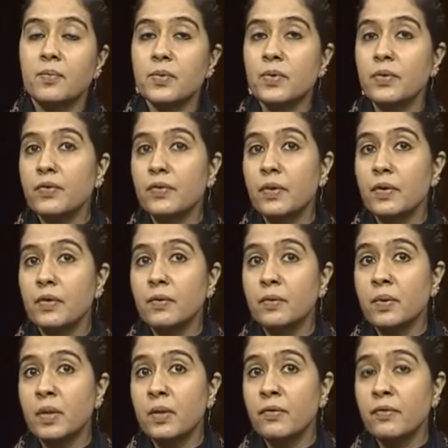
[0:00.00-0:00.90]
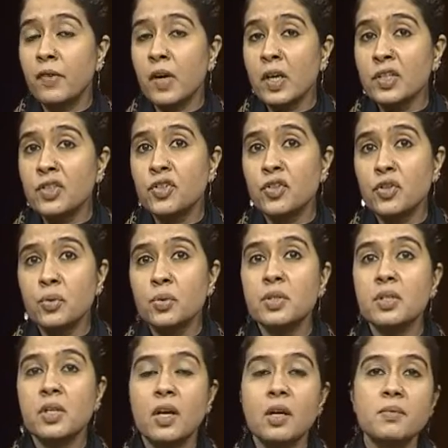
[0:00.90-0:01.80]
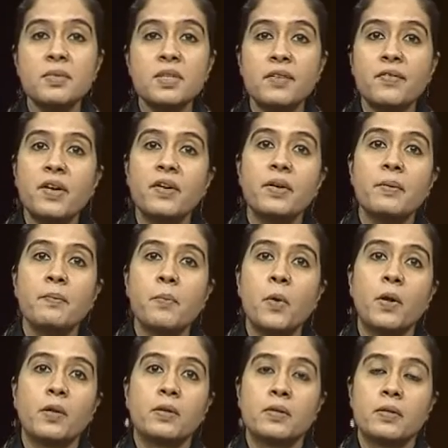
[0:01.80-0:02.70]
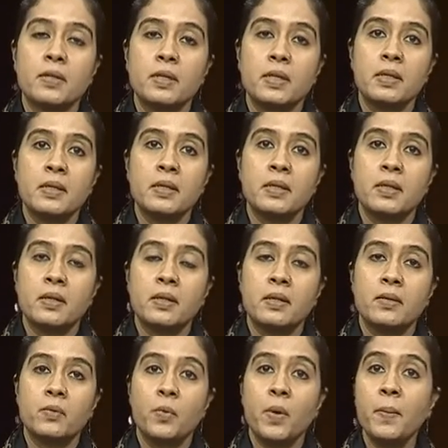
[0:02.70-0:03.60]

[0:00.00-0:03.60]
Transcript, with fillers: so the first two terms are very important uh,